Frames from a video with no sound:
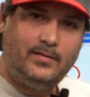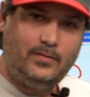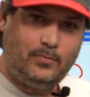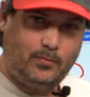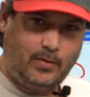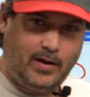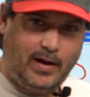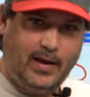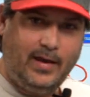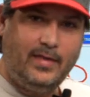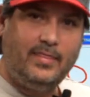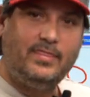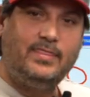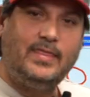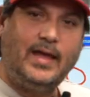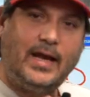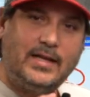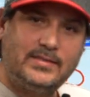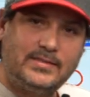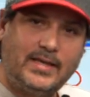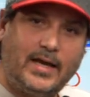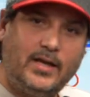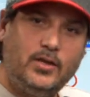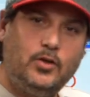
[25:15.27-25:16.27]
right?
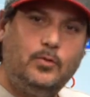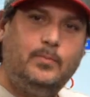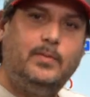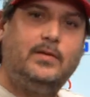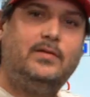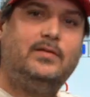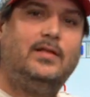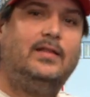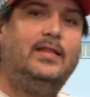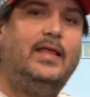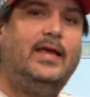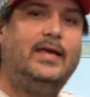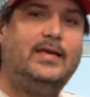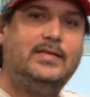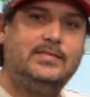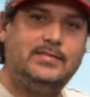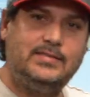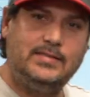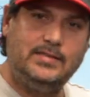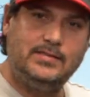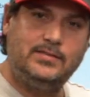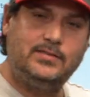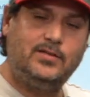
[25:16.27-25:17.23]
That's how you build a legacy.